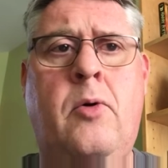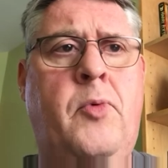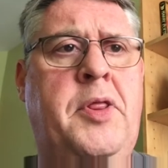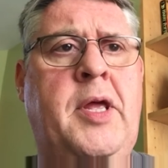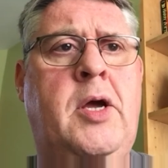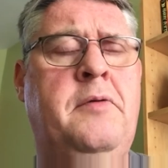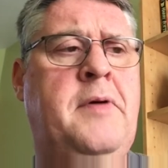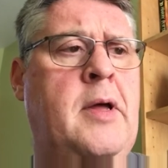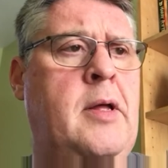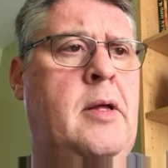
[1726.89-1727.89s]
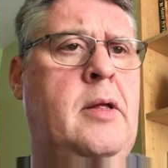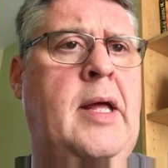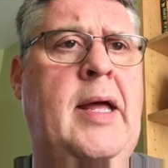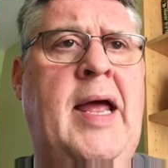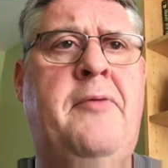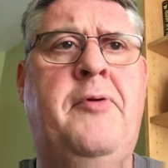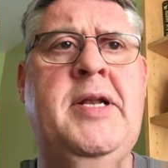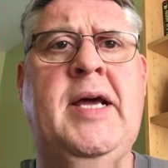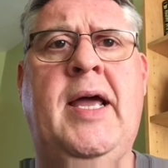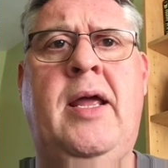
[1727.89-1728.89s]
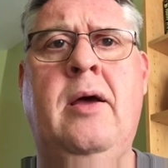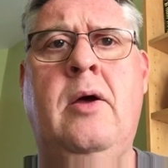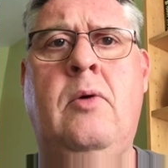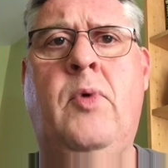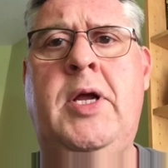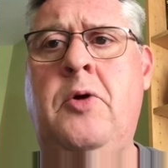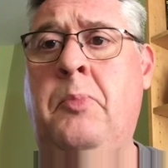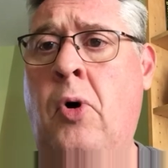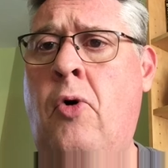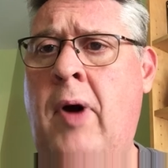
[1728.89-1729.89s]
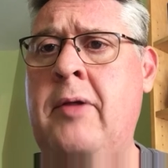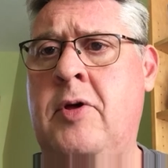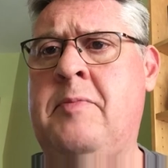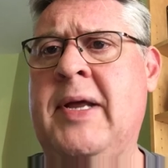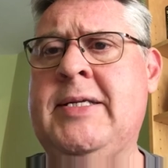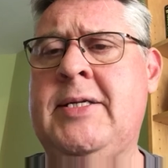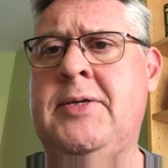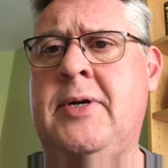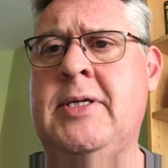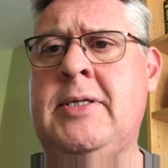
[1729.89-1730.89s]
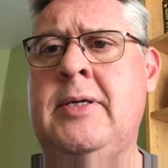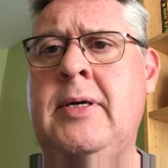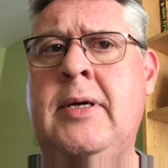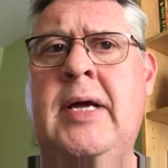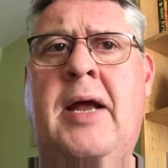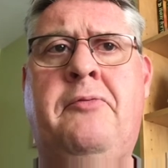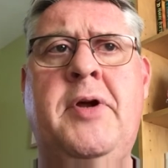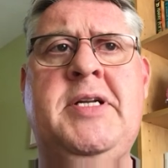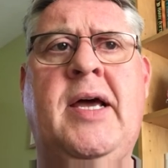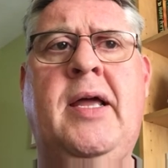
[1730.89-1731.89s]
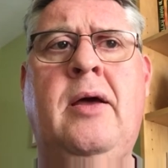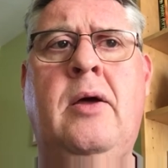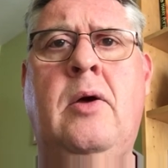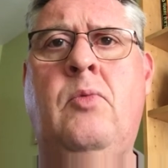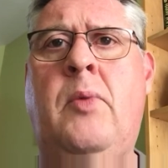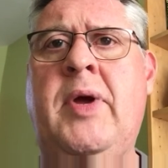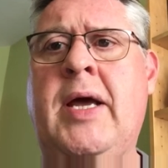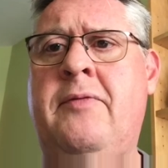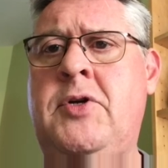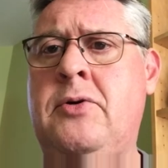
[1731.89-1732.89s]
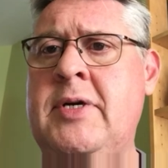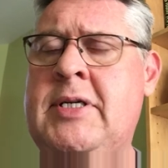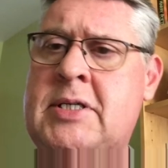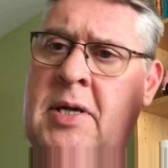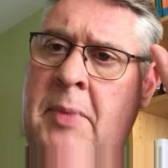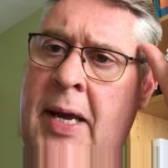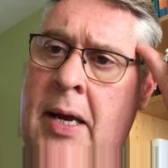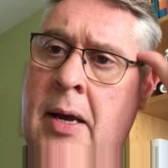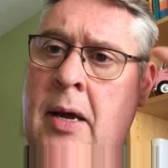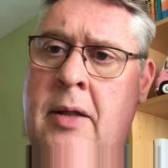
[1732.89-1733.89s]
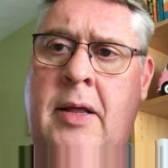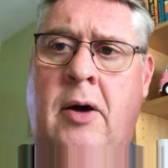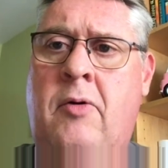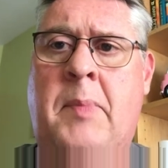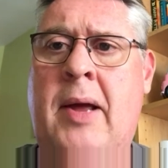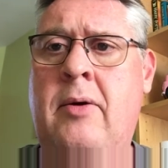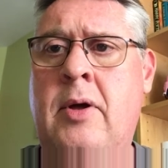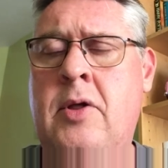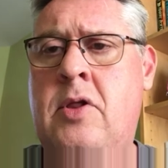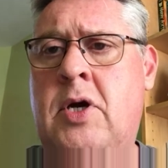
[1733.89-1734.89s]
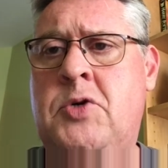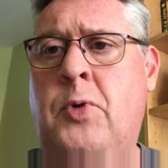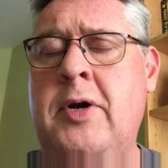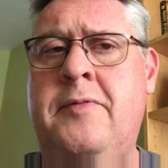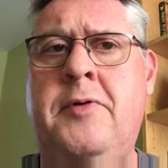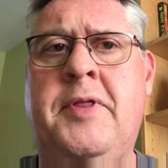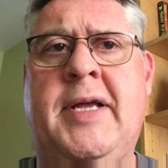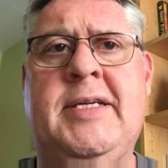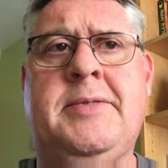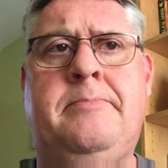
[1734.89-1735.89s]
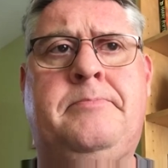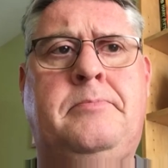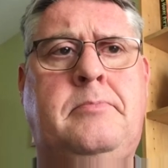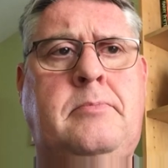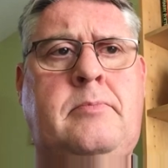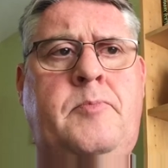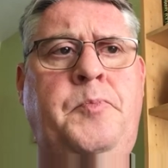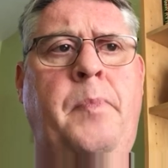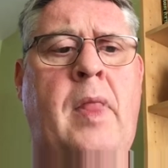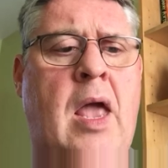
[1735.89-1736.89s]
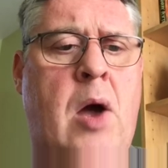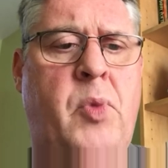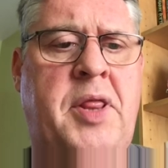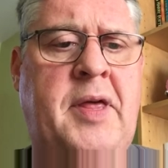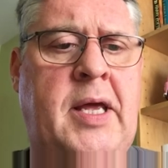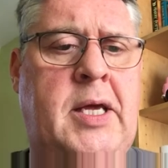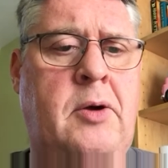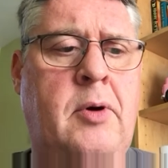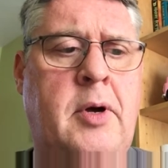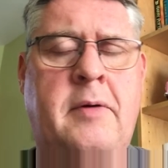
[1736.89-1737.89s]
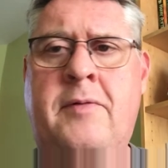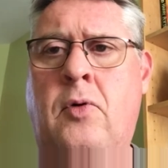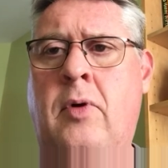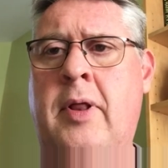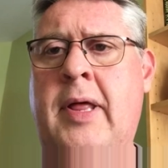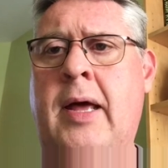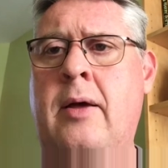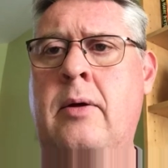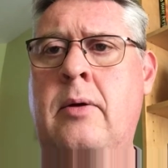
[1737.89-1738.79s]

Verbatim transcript: We think of every day when you pour out those blessings on us, every day when we have choices to make that are about such wonderful things. And we thank you for all of that.